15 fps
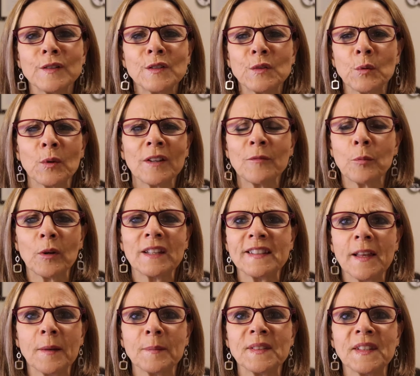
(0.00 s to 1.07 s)
sort of brings
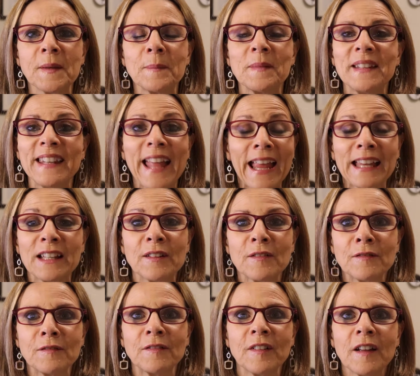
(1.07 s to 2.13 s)
up some
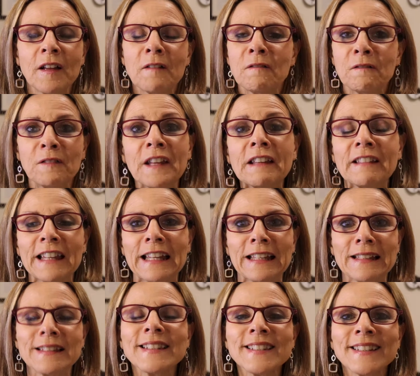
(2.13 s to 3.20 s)
negative
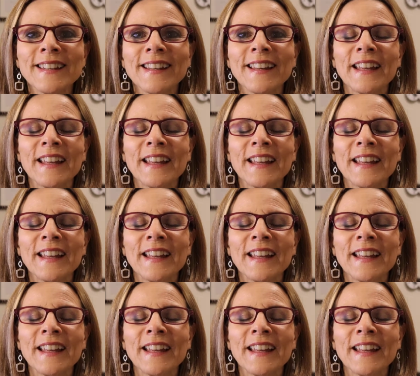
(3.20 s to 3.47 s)
feelings,